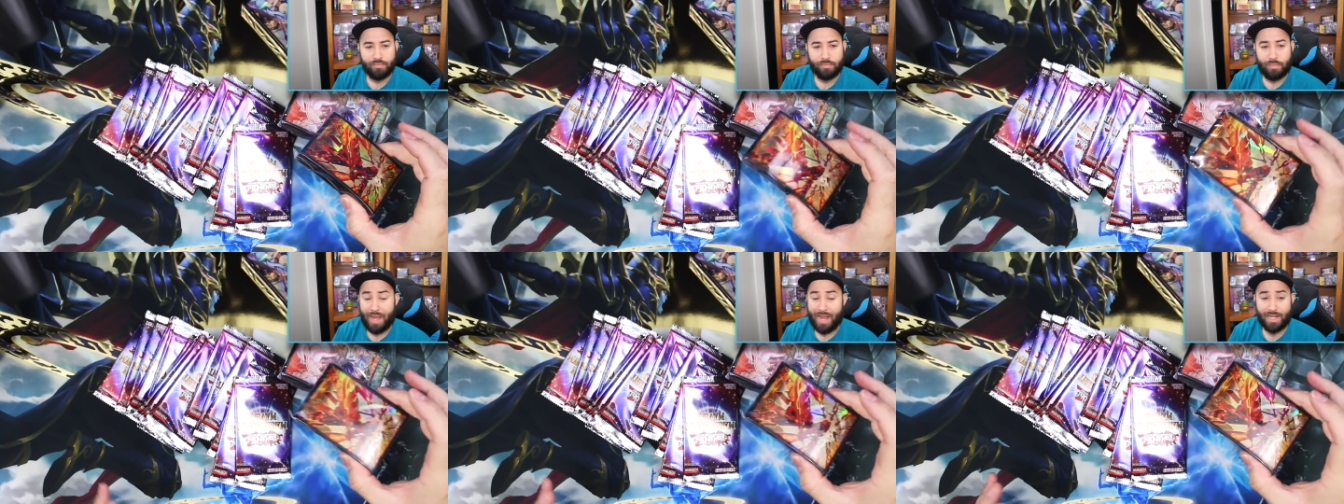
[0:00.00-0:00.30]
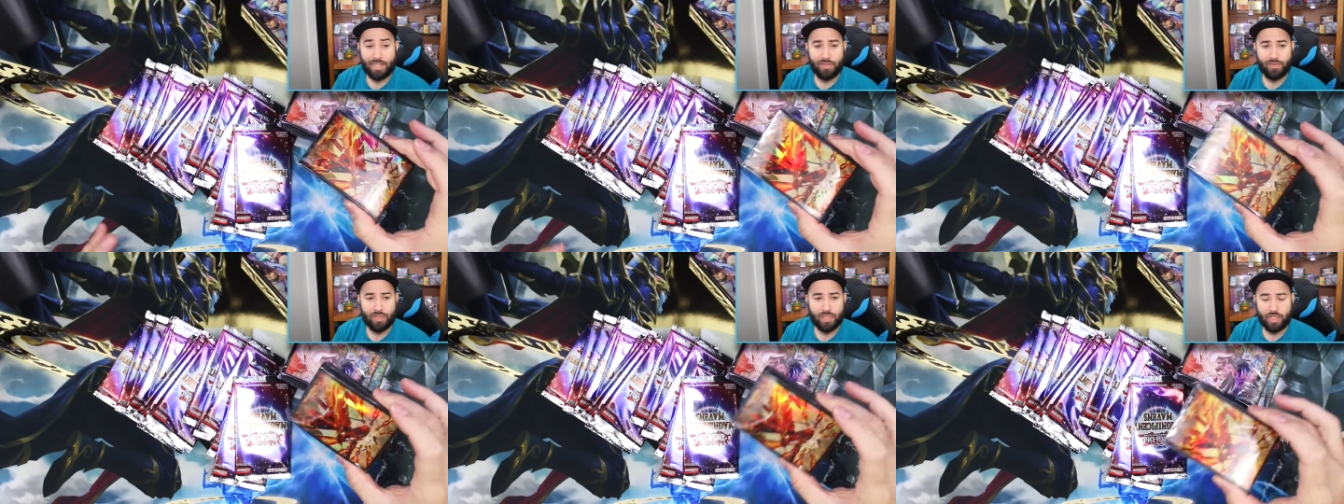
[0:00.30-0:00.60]

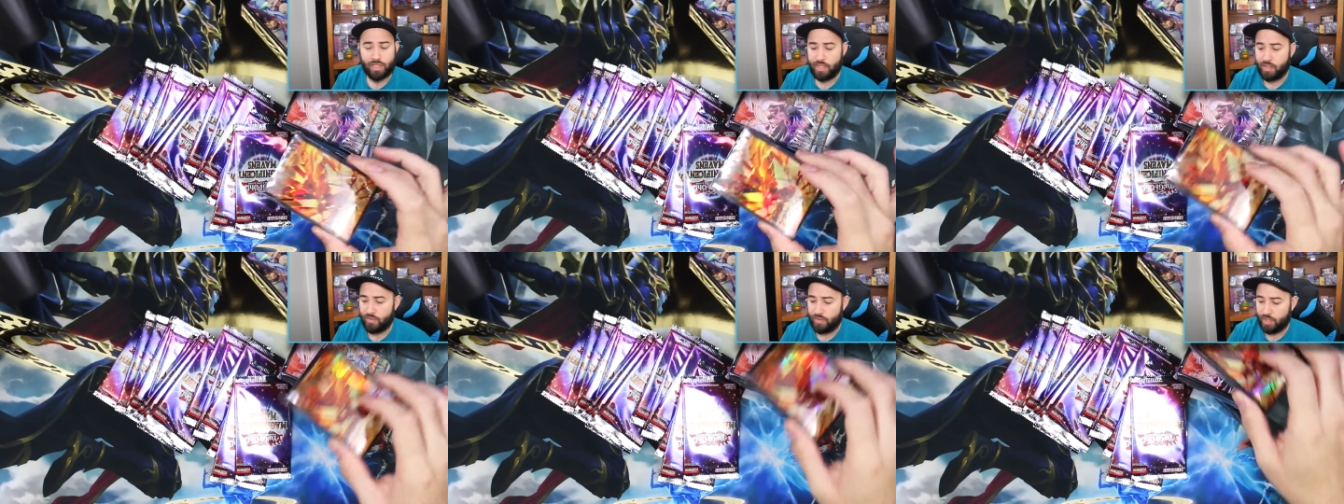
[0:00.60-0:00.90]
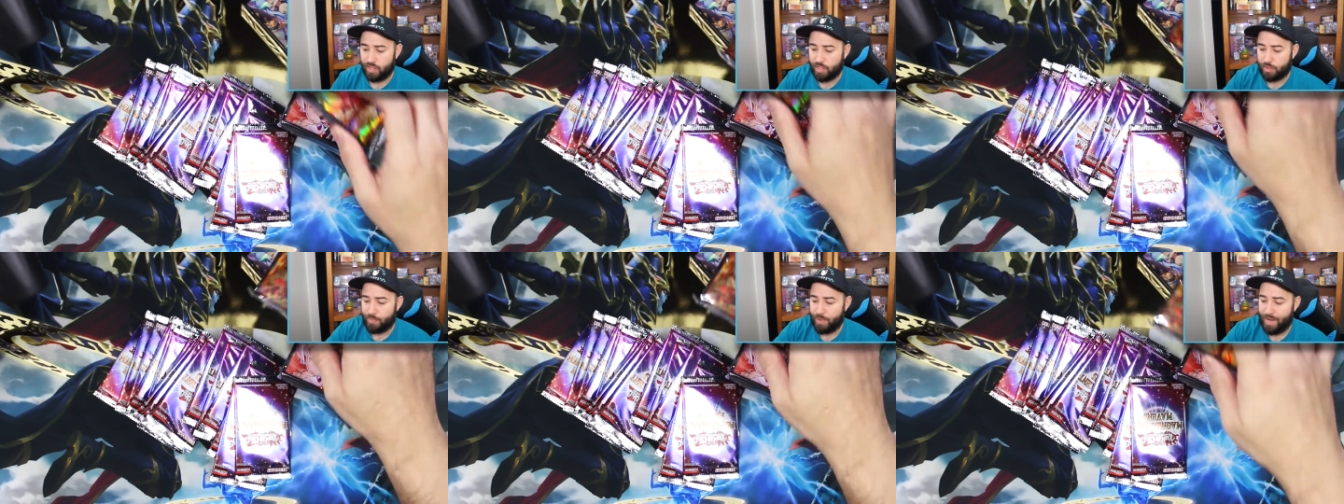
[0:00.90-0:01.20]
packs of sleeves,
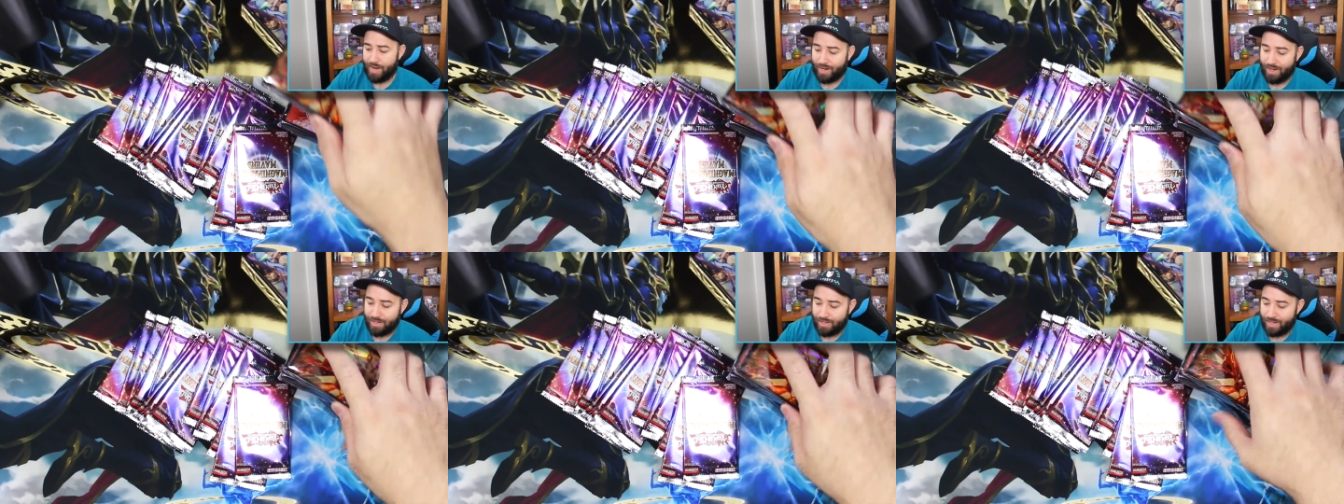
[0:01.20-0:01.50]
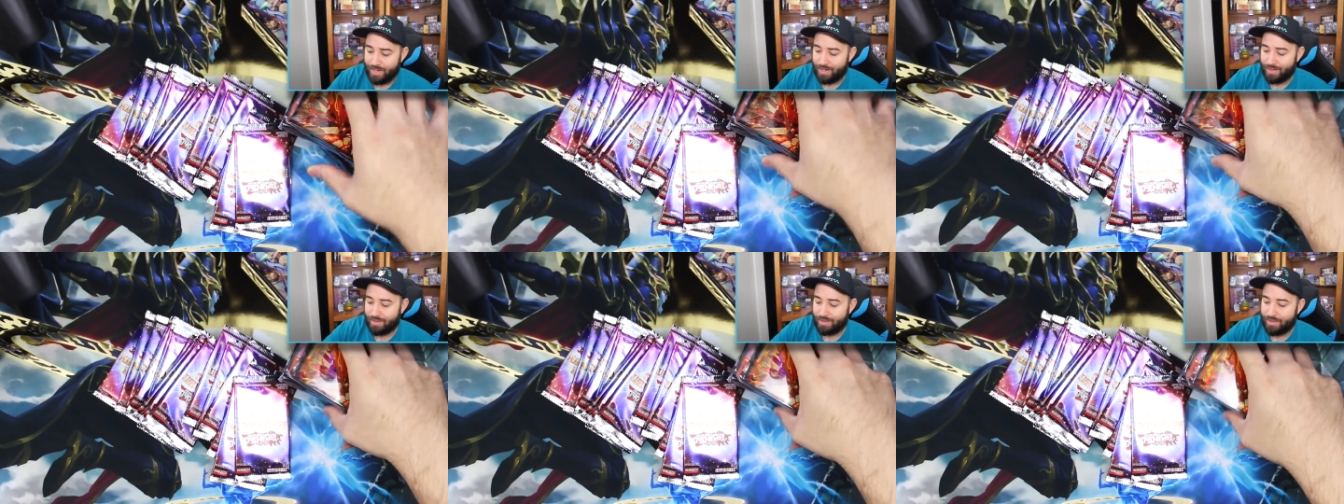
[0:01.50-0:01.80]
each pack
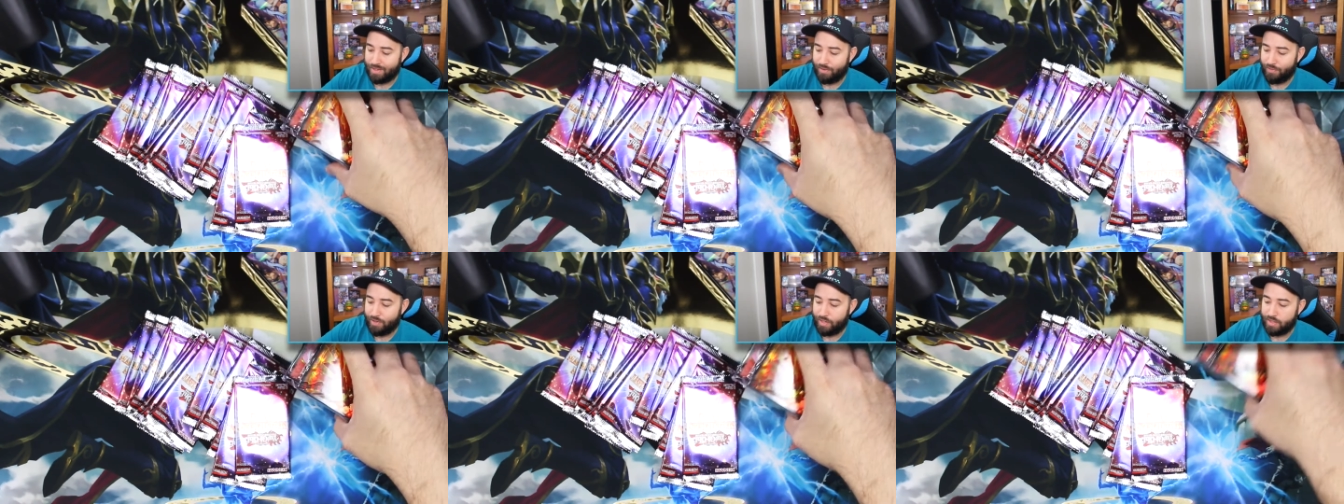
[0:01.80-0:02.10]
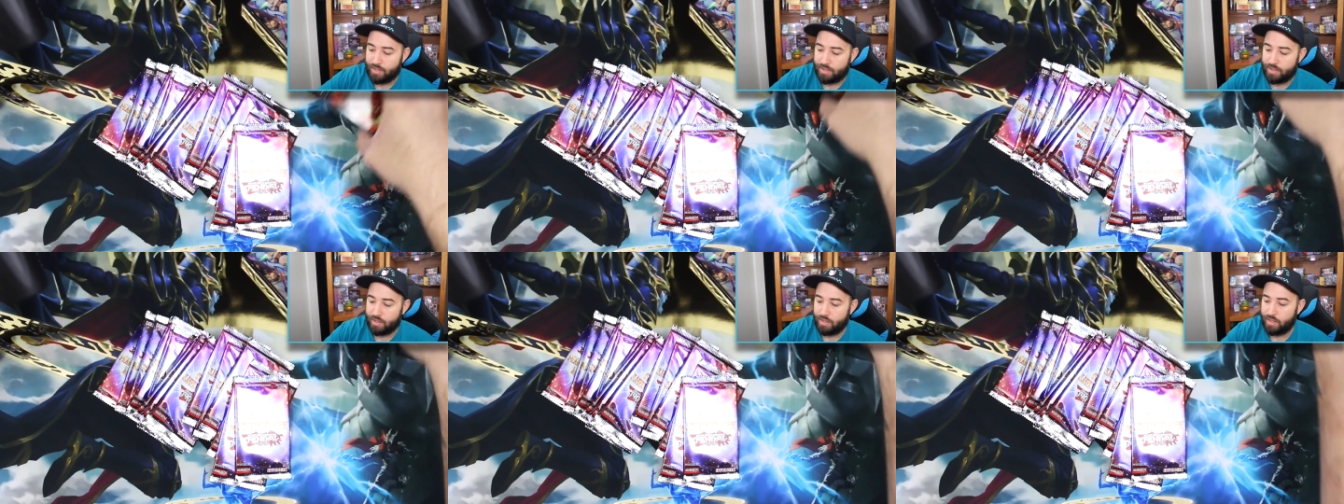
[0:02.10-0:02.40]
containing
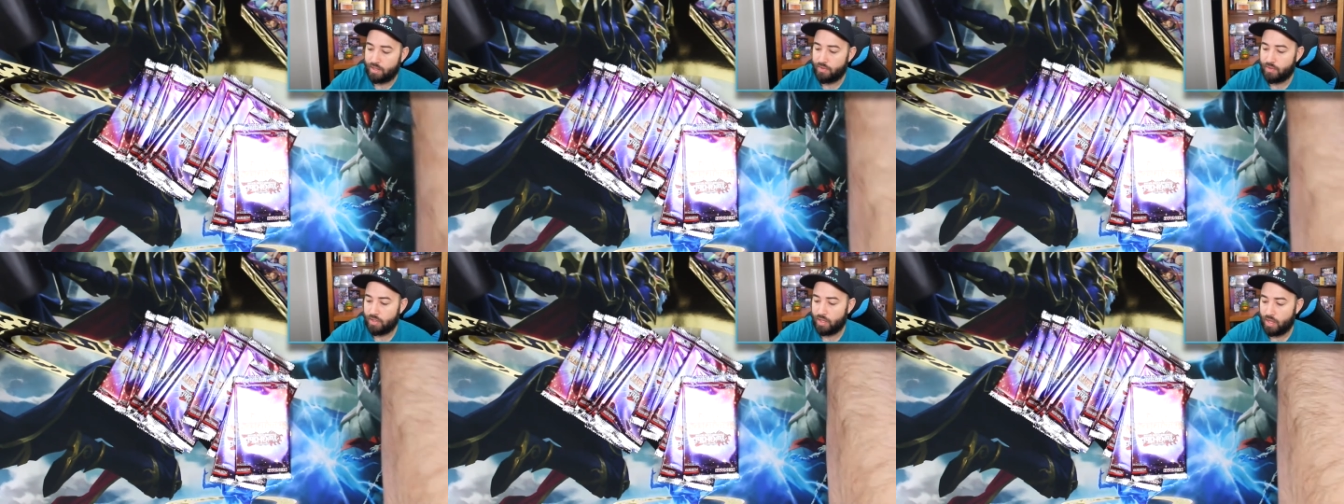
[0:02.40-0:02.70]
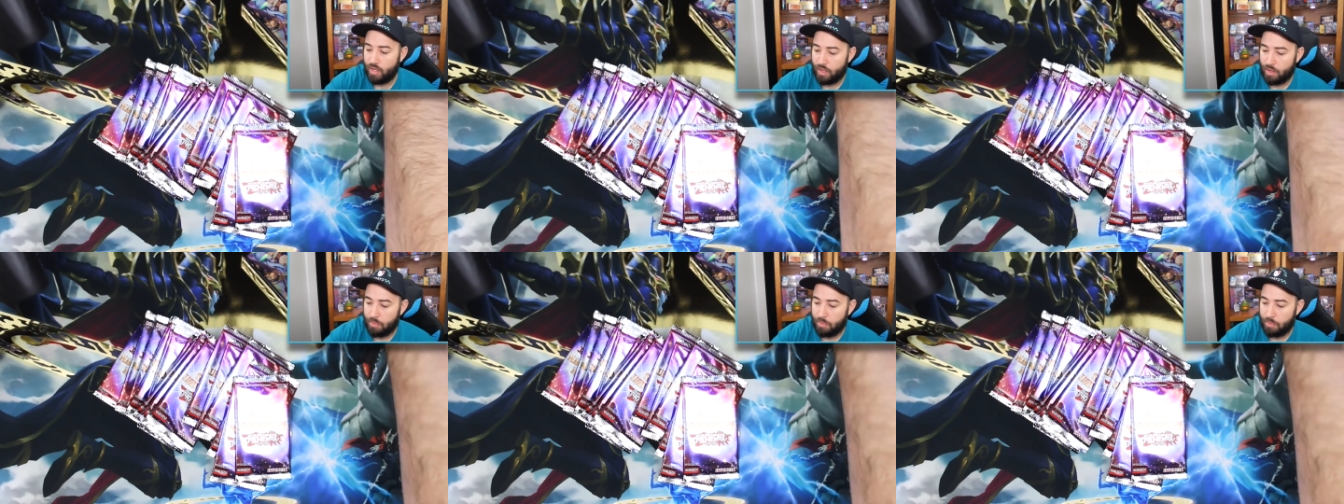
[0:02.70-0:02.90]
70 sleeves,